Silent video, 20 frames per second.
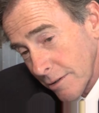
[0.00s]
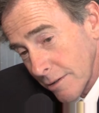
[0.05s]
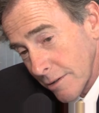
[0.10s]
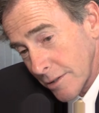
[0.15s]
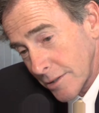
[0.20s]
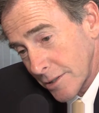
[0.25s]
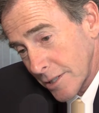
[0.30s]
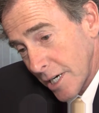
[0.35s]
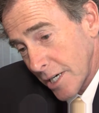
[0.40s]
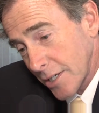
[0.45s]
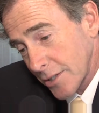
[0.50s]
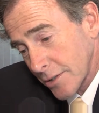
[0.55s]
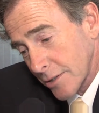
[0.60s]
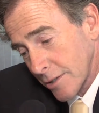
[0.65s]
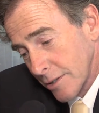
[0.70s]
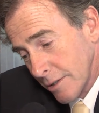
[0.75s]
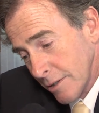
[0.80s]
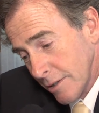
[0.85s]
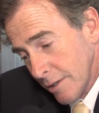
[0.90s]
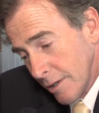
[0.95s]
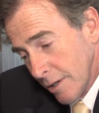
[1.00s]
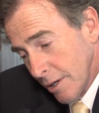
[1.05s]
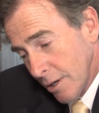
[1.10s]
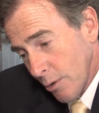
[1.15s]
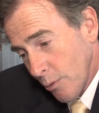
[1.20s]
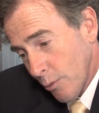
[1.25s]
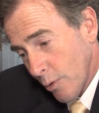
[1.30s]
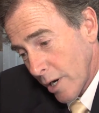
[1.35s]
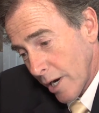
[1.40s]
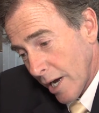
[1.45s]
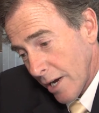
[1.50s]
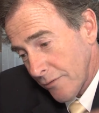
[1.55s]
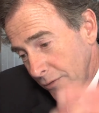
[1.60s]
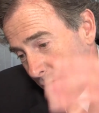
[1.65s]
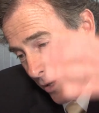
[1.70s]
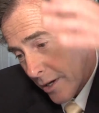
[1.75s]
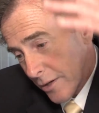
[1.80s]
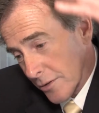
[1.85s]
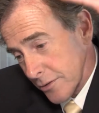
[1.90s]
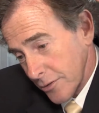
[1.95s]
her chest, when I
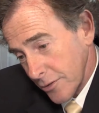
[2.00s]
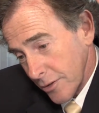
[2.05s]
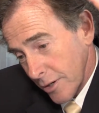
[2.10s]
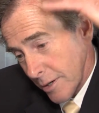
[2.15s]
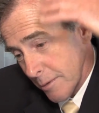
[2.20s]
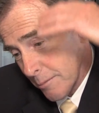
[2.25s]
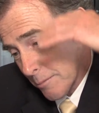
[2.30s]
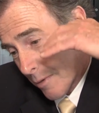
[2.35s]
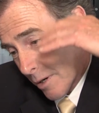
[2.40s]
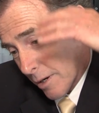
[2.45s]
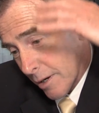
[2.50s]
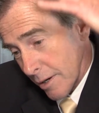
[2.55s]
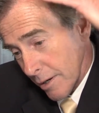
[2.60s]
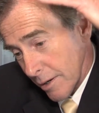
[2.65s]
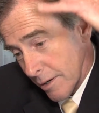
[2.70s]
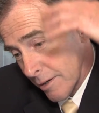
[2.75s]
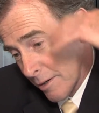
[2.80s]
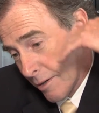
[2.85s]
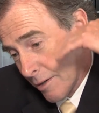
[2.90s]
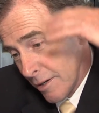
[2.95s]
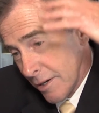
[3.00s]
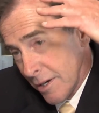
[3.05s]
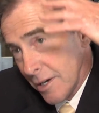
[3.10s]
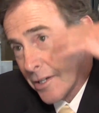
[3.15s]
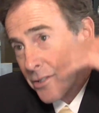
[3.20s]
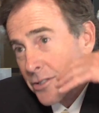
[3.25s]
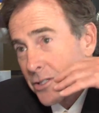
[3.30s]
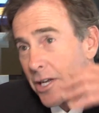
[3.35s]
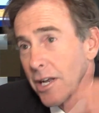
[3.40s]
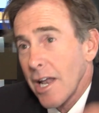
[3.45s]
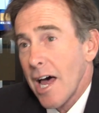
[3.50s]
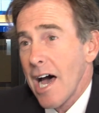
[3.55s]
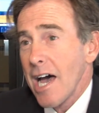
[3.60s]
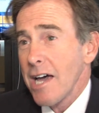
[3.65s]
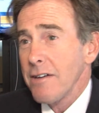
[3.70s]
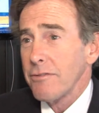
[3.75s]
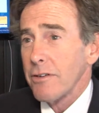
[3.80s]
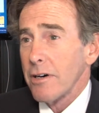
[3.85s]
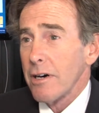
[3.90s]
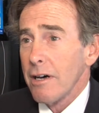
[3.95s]
felt some
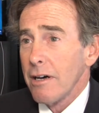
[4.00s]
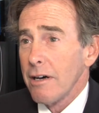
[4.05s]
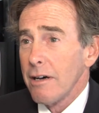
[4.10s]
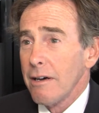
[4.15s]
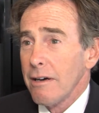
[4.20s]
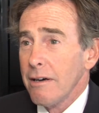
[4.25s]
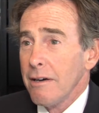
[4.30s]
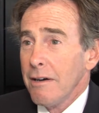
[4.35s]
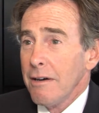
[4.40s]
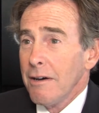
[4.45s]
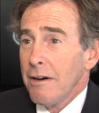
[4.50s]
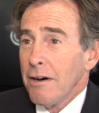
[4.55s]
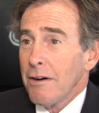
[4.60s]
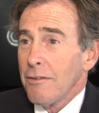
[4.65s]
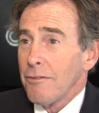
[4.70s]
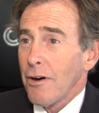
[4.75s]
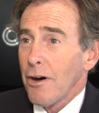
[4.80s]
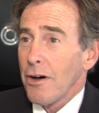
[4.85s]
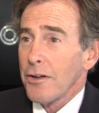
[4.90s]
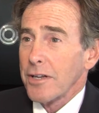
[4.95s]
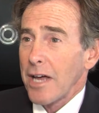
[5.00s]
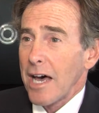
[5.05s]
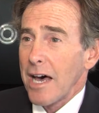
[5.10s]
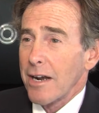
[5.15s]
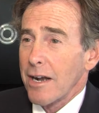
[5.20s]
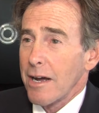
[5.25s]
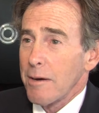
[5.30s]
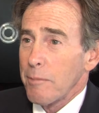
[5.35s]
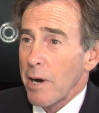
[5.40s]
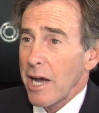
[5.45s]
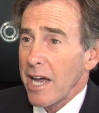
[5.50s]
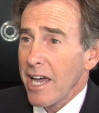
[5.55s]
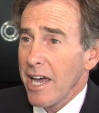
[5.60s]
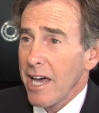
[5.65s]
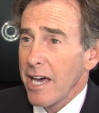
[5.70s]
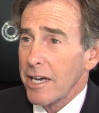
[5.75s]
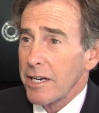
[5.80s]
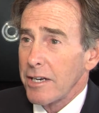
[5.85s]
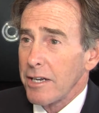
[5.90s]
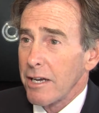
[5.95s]
saliva fall down on my
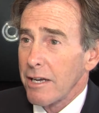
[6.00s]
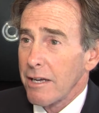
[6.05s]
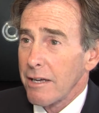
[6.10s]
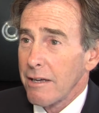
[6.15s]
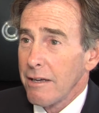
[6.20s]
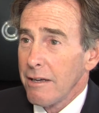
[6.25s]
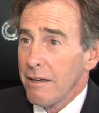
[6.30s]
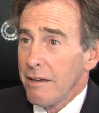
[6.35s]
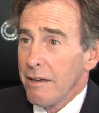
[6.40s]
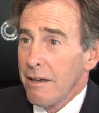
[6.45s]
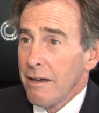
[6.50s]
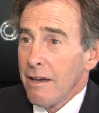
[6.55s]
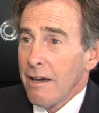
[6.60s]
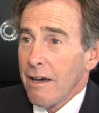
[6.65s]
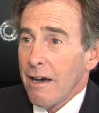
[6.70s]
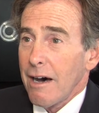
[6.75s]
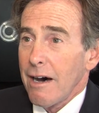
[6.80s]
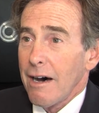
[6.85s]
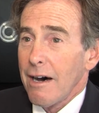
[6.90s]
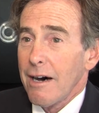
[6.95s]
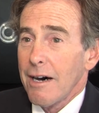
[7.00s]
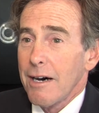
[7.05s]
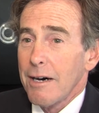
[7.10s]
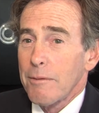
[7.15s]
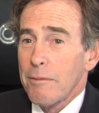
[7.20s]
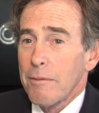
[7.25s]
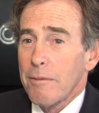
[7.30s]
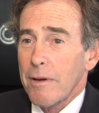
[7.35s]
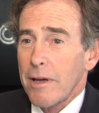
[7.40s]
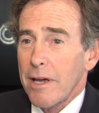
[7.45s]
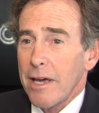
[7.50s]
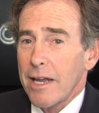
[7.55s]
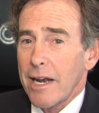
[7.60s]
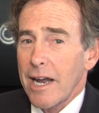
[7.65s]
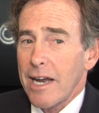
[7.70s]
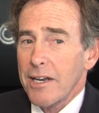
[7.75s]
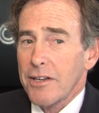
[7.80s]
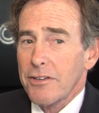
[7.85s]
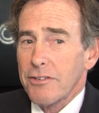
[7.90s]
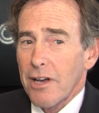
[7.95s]
head. And
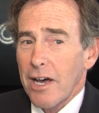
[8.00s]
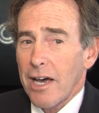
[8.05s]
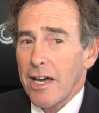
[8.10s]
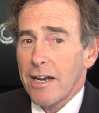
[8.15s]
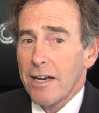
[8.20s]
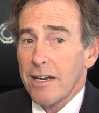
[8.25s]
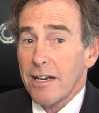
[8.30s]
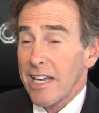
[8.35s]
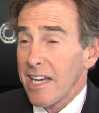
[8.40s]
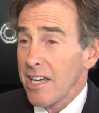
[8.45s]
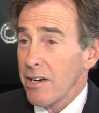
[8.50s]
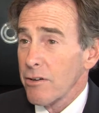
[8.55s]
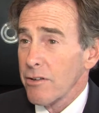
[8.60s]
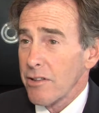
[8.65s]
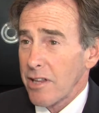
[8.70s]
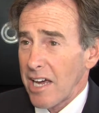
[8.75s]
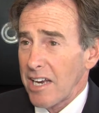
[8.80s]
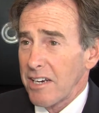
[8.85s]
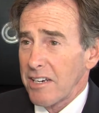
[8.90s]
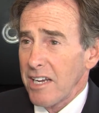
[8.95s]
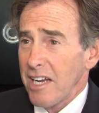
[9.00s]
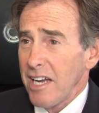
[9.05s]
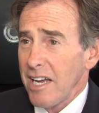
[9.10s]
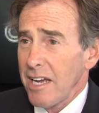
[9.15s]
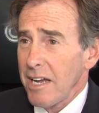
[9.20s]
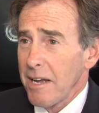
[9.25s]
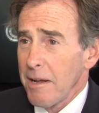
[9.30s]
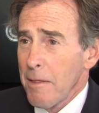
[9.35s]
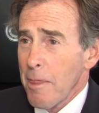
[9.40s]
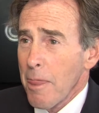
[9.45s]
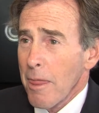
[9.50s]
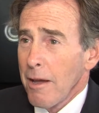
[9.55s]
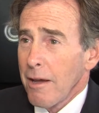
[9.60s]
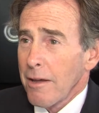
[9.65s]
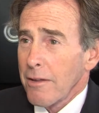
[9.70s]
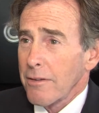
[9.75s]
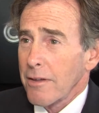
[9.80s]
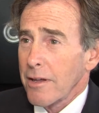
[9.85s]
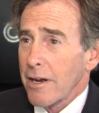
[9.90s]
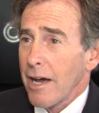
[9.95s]
I decided later that day
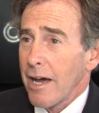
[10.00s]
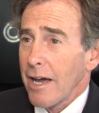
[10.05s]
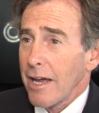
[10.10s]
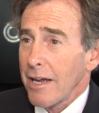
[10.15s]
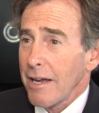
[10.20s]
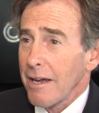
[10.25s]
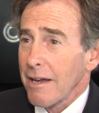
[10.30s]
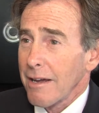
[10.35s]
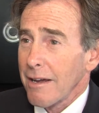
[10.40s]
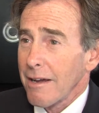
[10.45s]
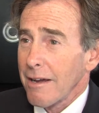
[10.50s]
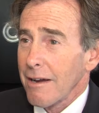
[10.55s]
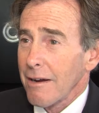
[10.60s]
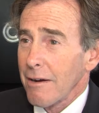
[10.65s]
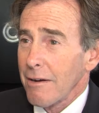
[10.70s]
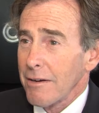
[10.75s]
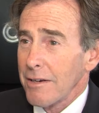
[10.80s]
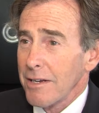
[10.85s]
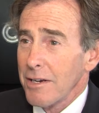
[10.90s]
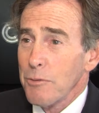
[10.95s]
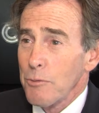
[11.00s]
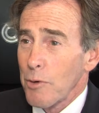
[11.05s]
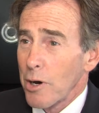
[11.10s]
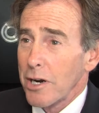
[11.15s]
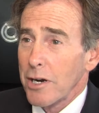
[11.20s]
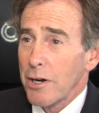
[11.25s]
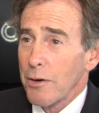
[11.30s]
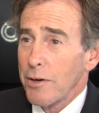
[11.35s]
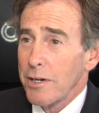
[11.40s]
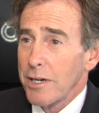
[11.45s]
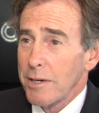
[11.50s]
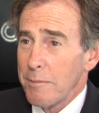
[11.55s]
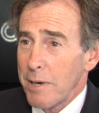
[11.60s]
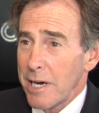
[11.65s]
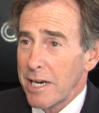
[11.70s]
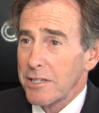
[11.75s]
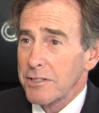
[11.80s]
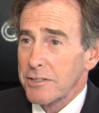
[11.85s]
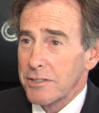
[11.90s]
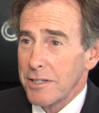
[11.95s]
that I didn't want to go into
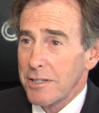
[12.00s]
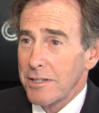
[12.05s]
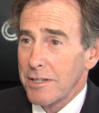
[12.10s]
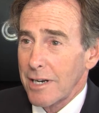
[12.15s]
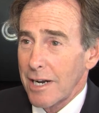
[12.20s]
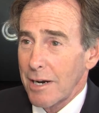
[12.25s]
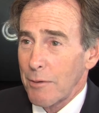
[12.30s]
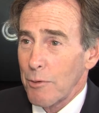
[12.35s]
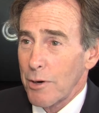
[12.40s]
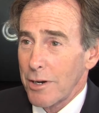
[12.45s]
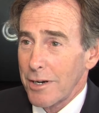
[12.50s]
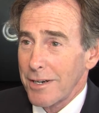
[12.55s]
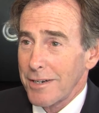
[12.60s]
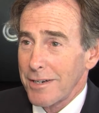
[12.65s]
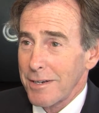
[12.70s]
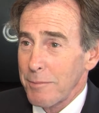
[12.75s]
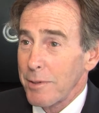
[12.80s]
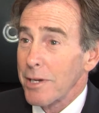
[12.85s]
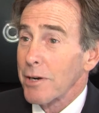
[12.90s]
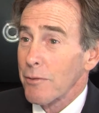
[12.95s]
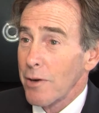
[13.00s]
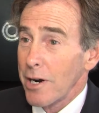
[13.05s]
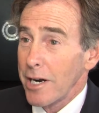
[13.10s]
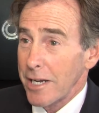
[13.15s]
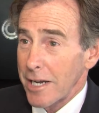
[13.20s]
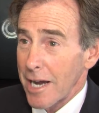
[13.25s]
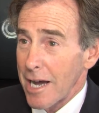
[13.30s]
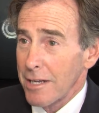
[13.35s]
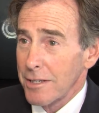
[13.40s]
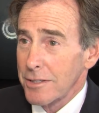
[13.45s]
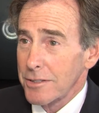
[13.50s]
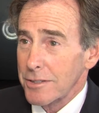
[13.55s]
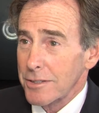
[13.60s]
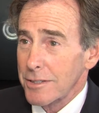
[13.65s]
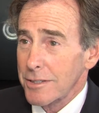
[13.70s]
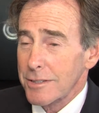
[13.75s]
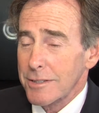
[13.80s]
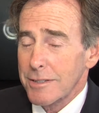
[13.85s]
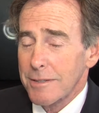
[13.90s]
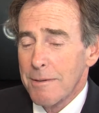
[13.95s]
medicine, that I wanted to be a
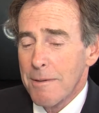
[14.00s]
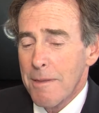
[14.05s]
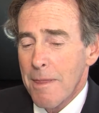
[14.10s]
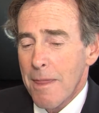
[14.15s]
radiologist,